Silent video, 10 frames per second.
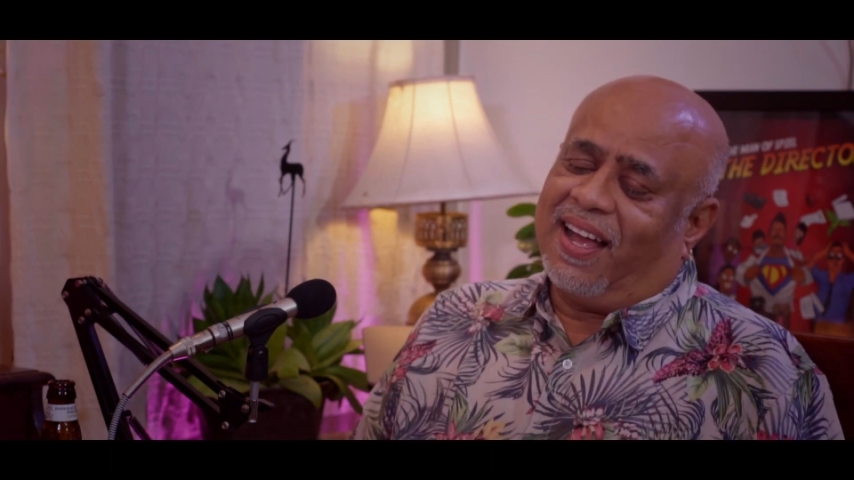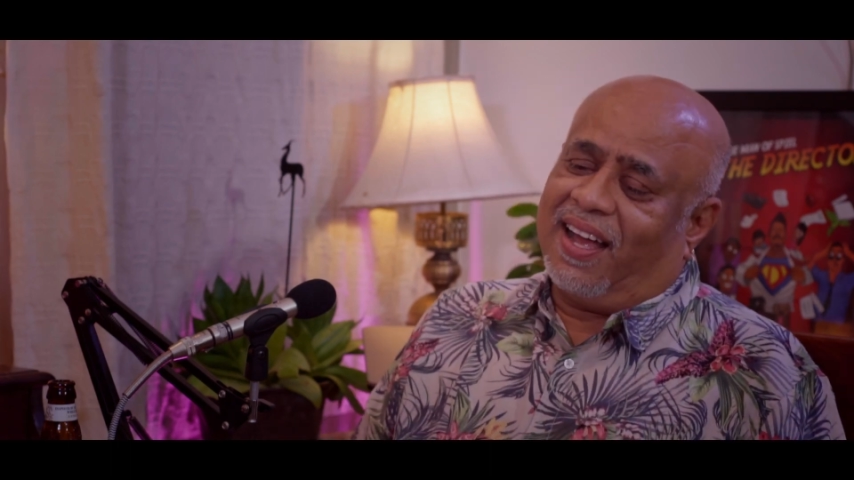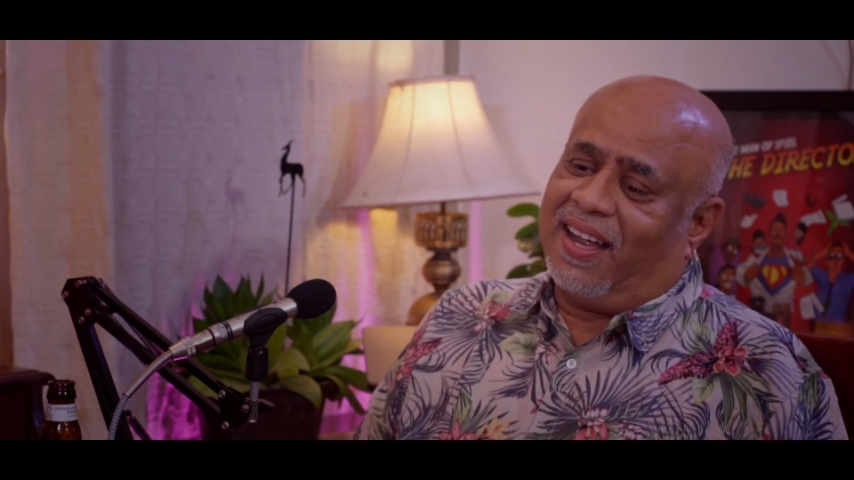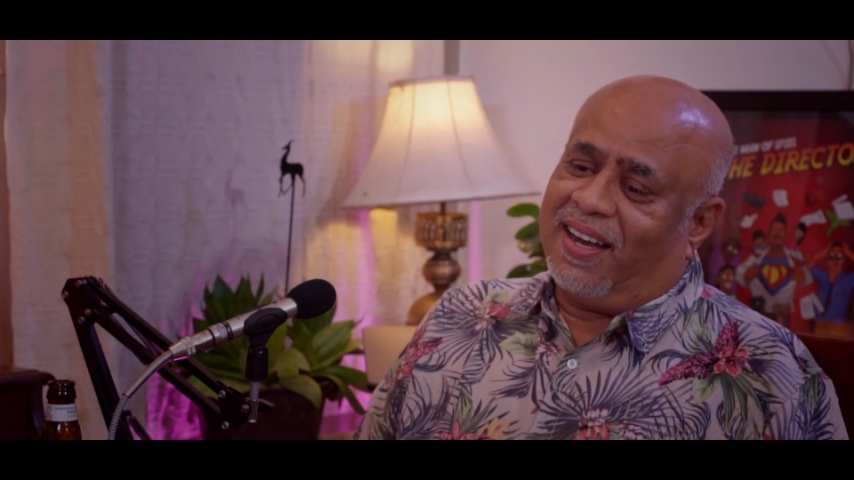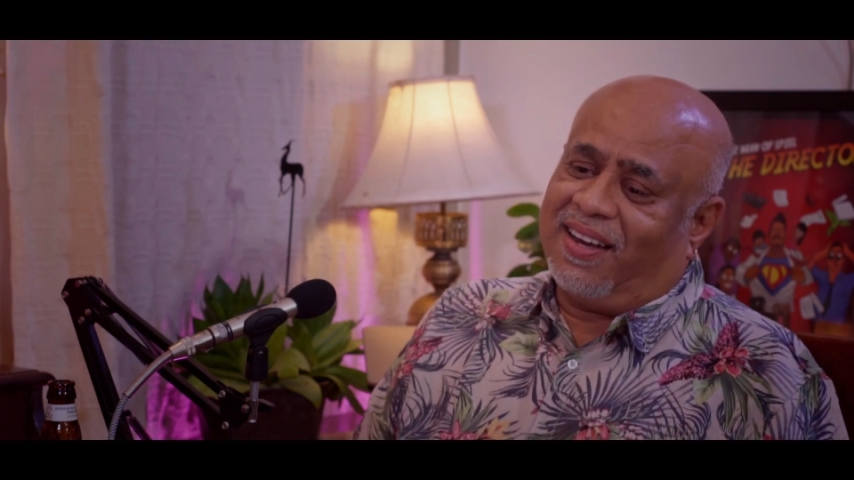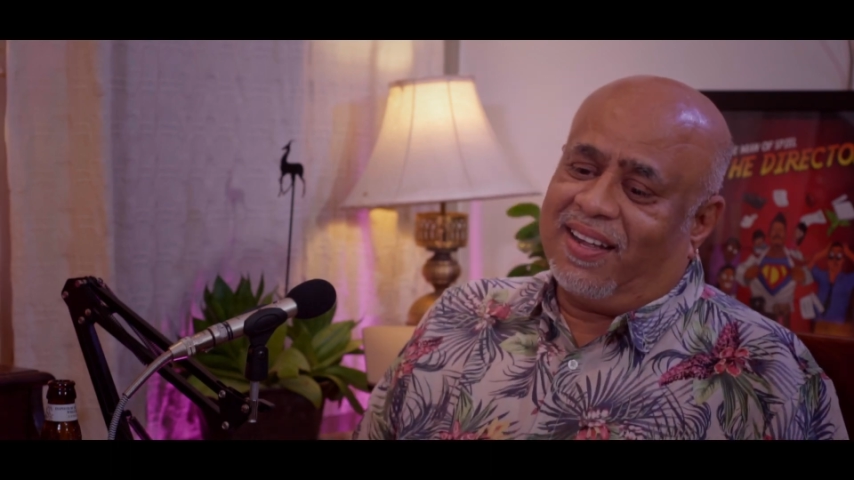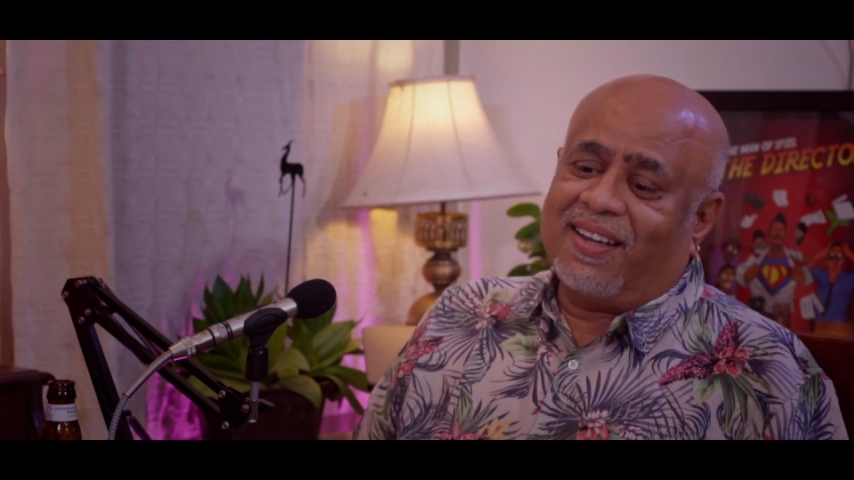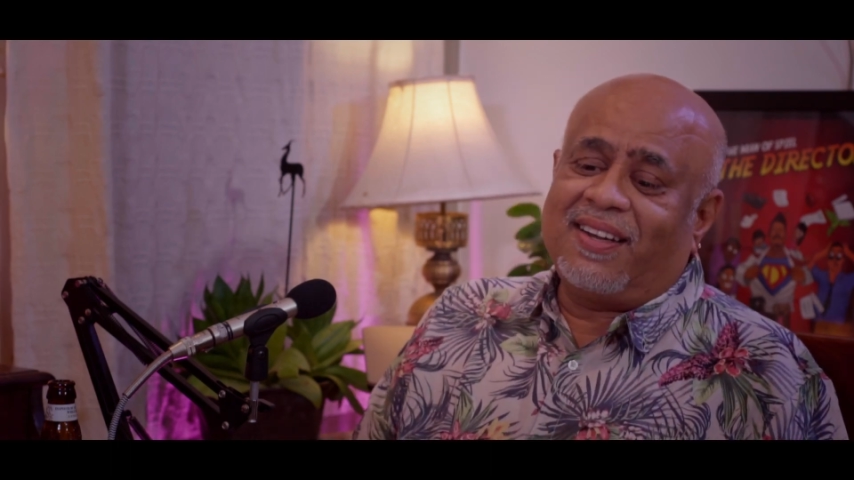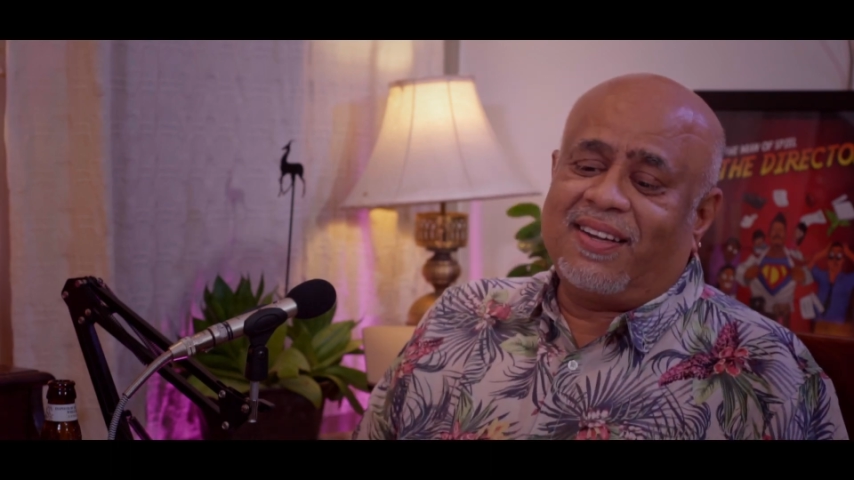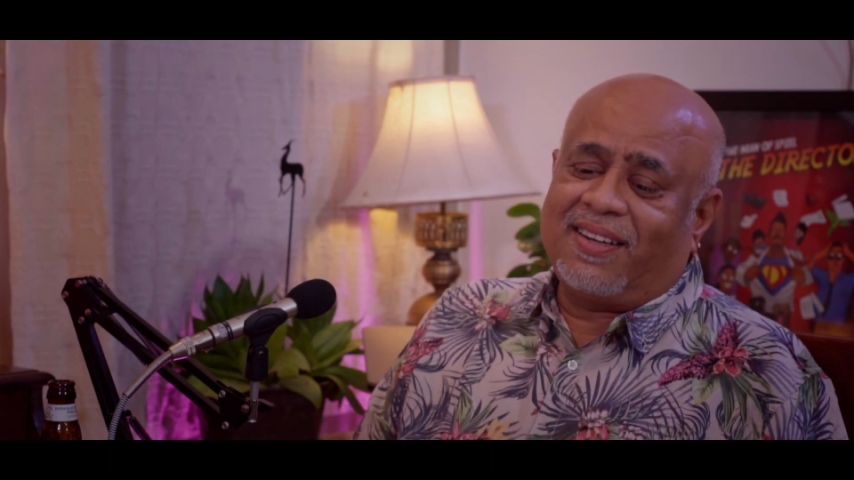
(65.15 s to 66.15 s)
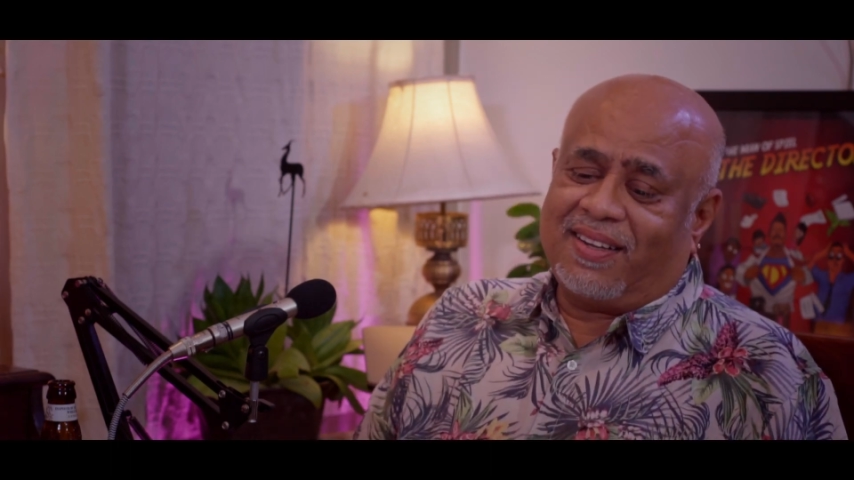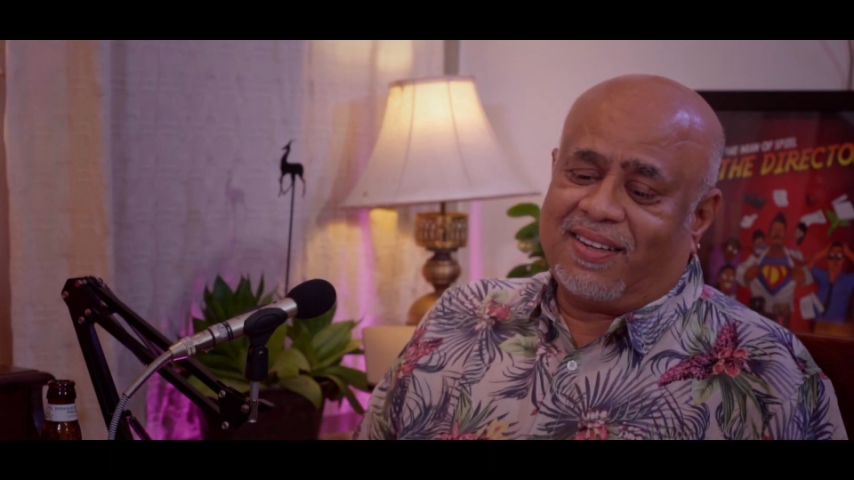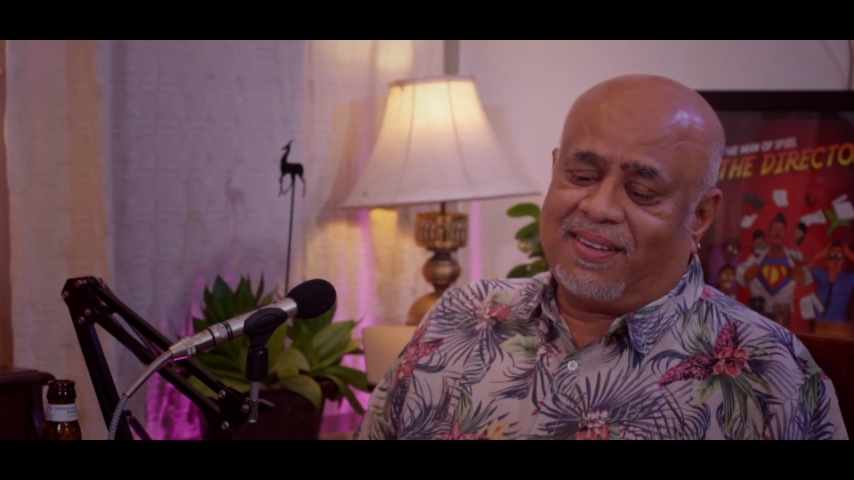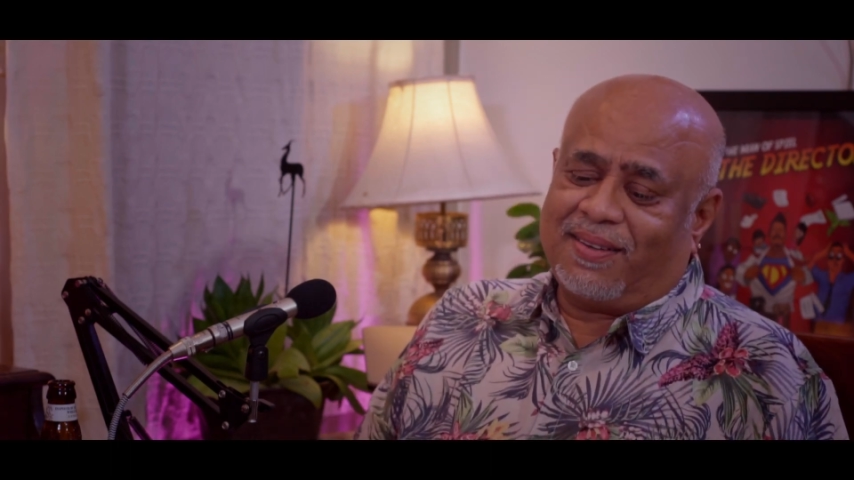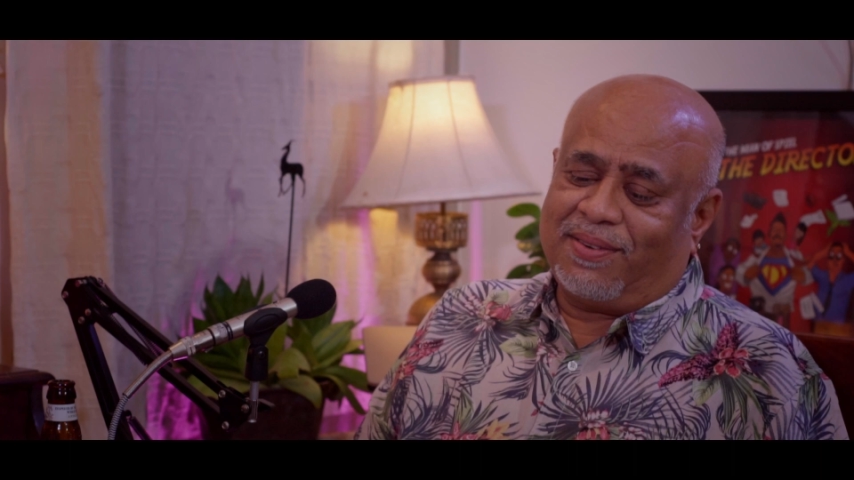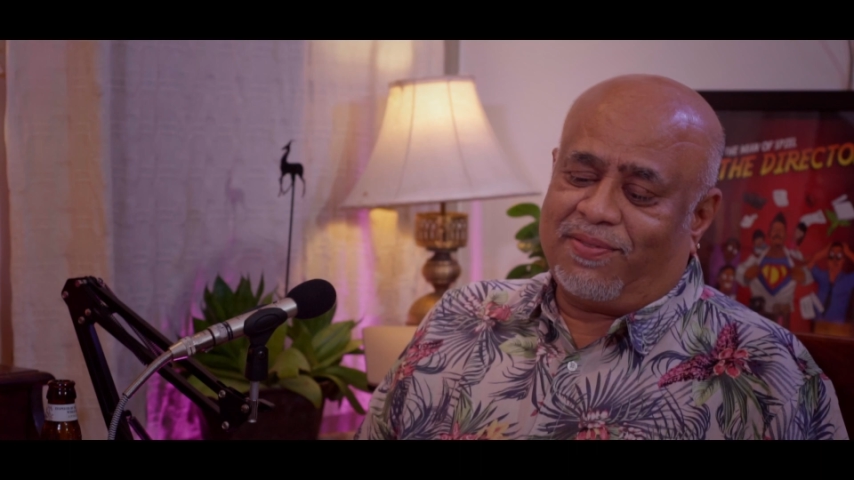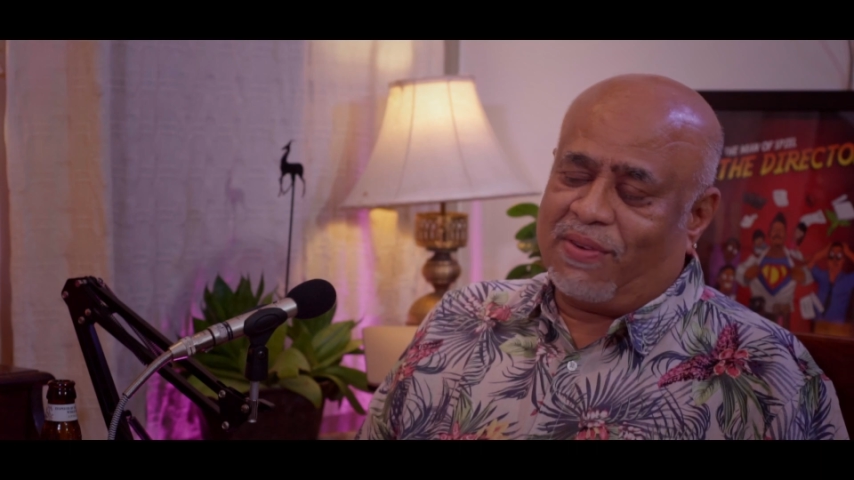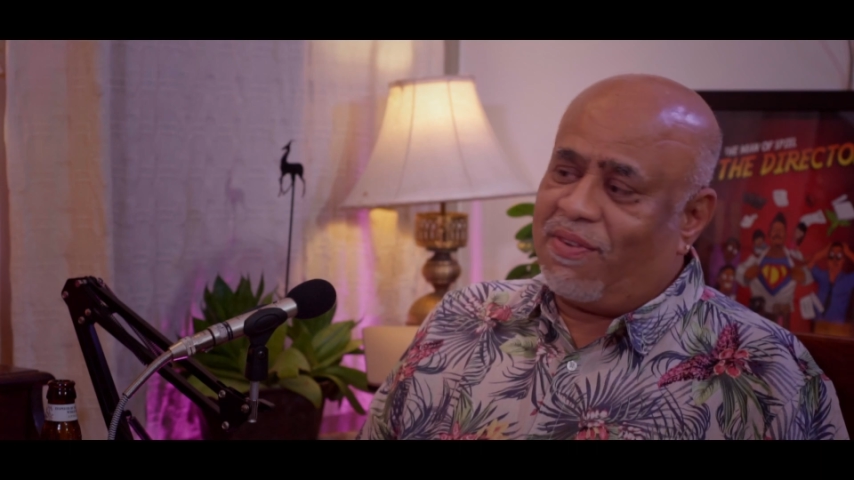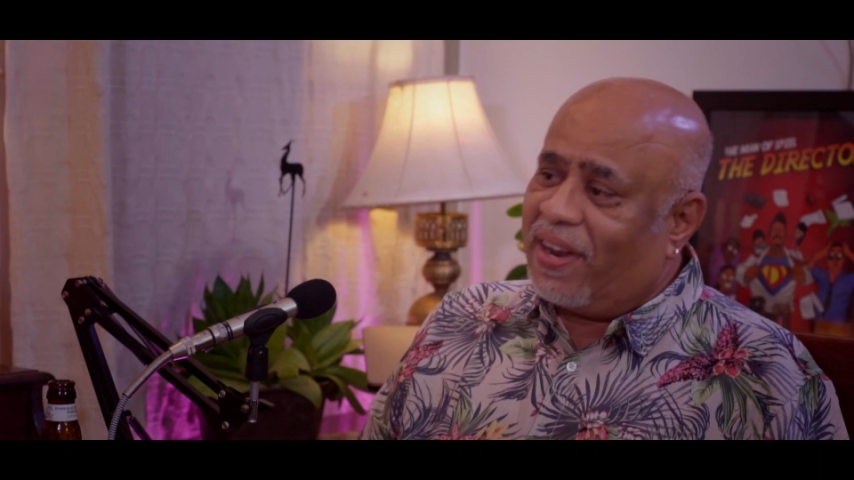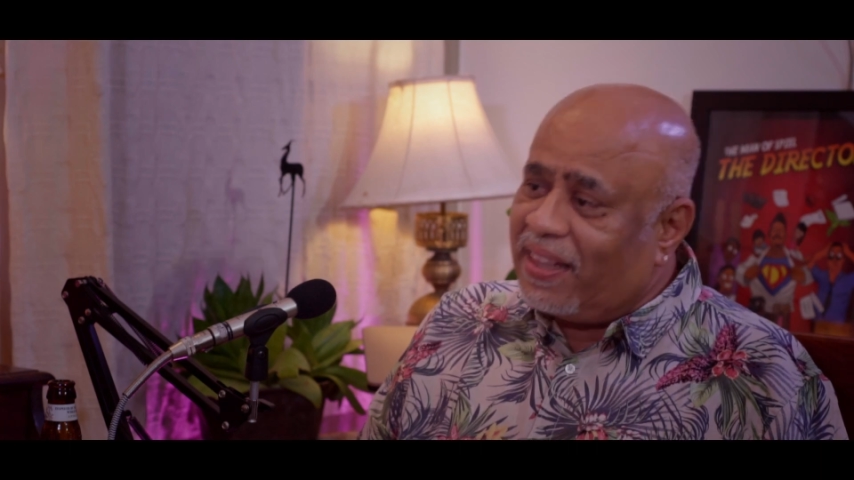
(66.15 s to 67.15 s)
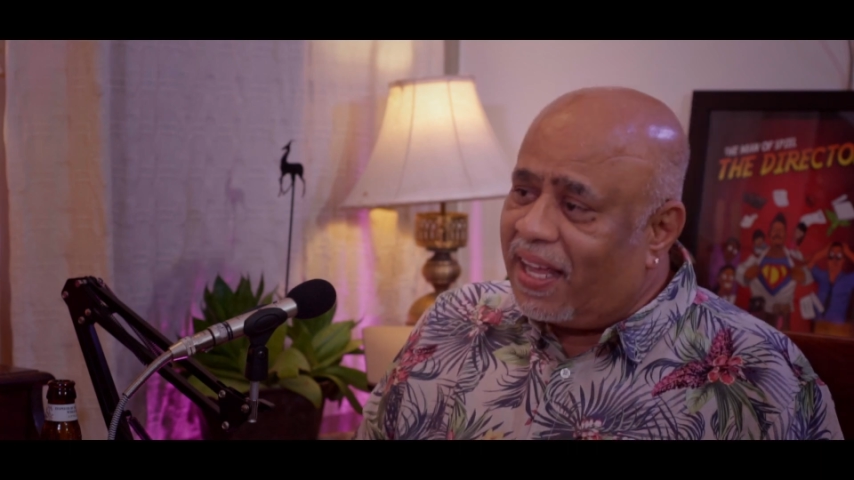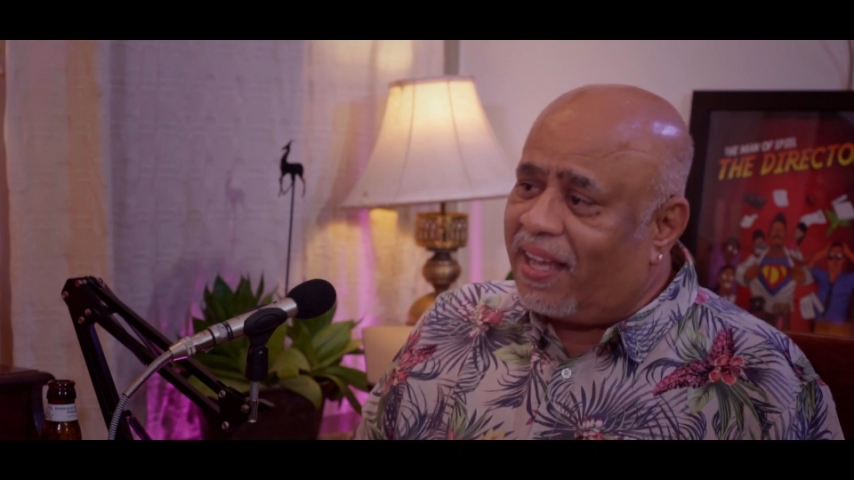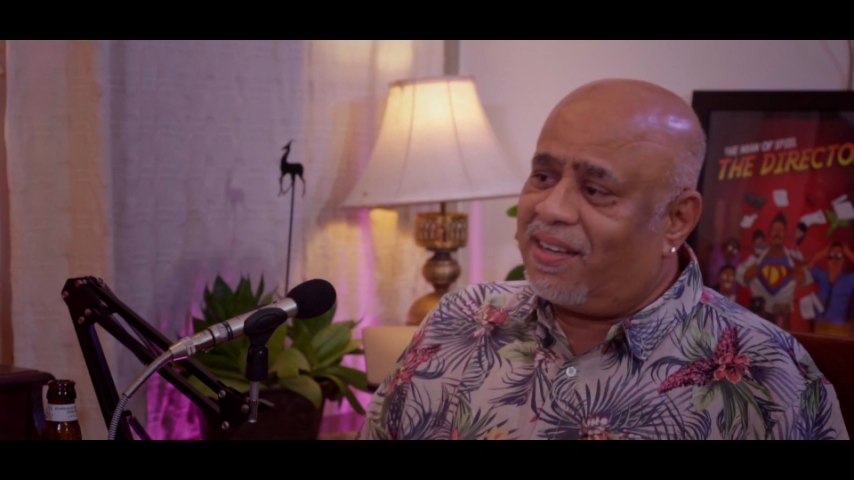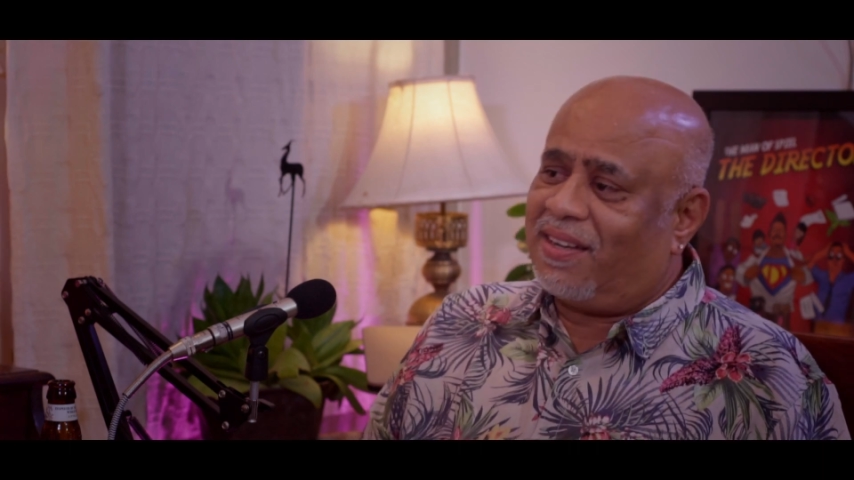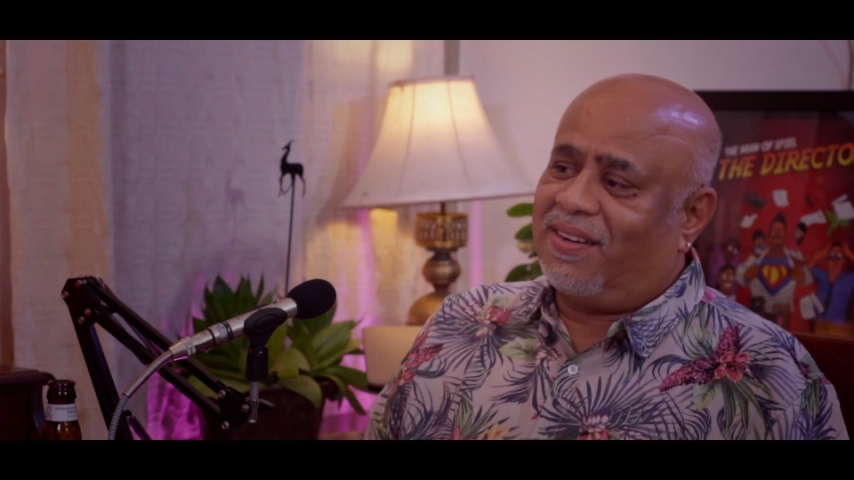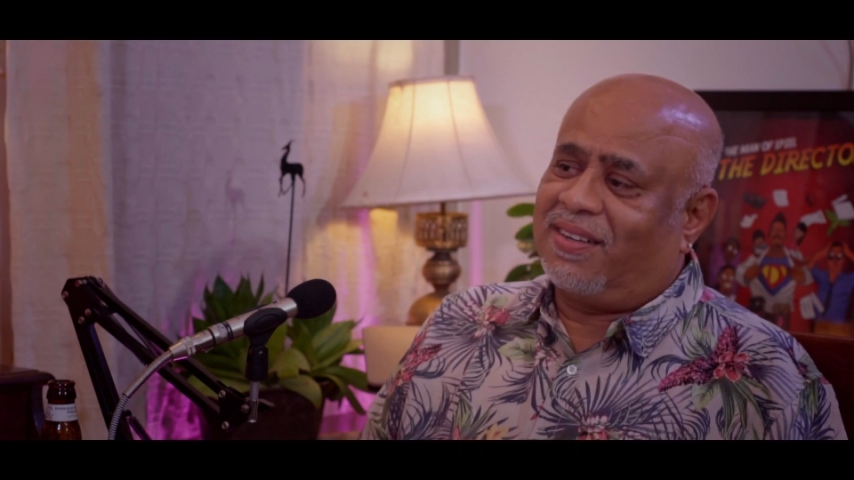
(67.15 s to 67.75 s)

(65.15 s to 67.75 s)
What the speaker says: And when we went there,